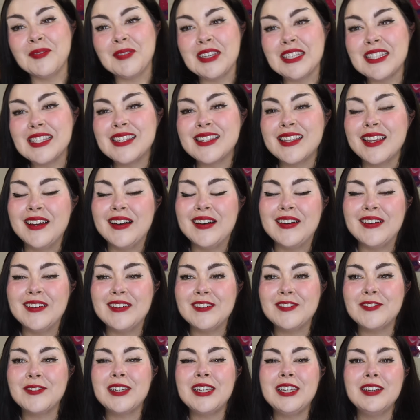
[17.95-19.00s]

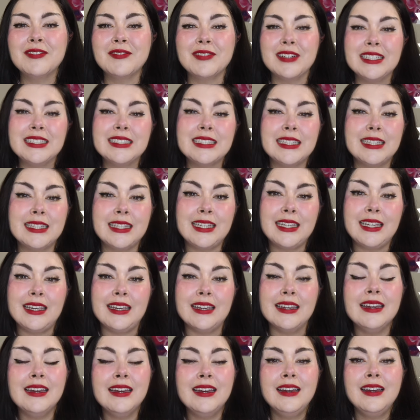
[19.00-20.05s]
So we
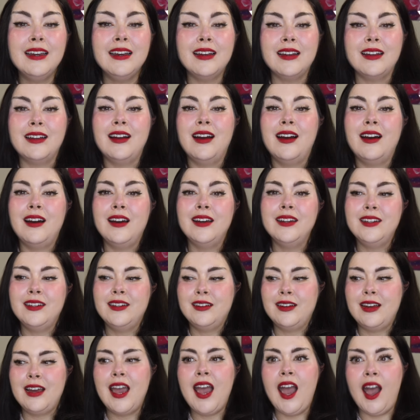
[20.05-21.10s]
recently got
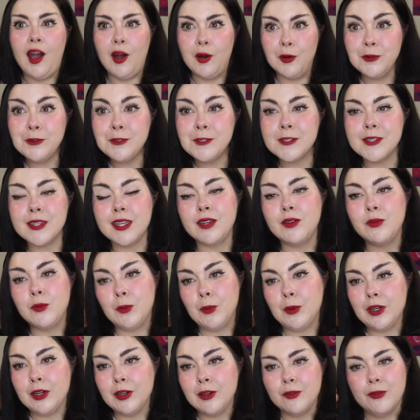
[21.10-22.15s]
a house, like
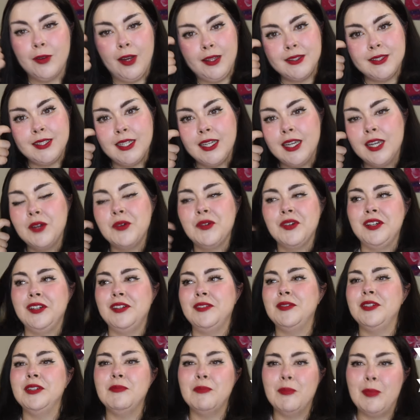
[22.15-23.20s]
we're renting it, we
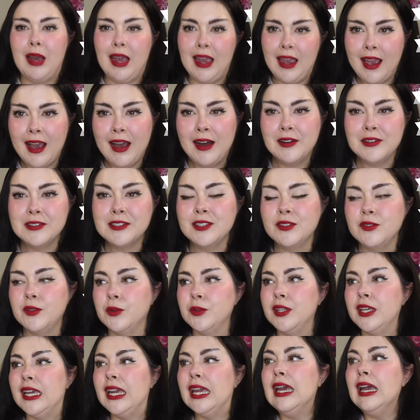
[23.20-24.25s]
didn't buy a house
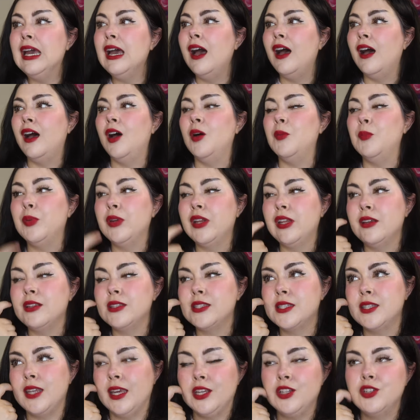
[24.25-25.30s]
only, but
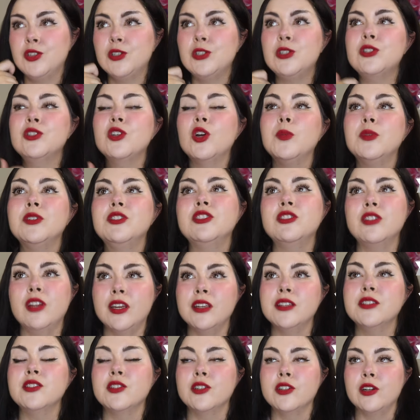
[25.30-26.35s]
it's like just so much
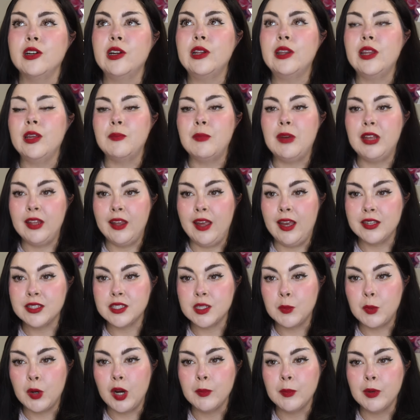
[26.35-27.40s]
nicer than my last
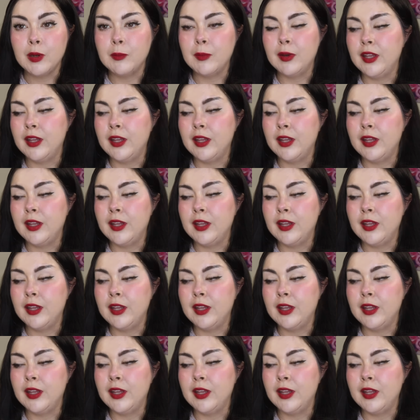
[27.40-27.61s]
apartment.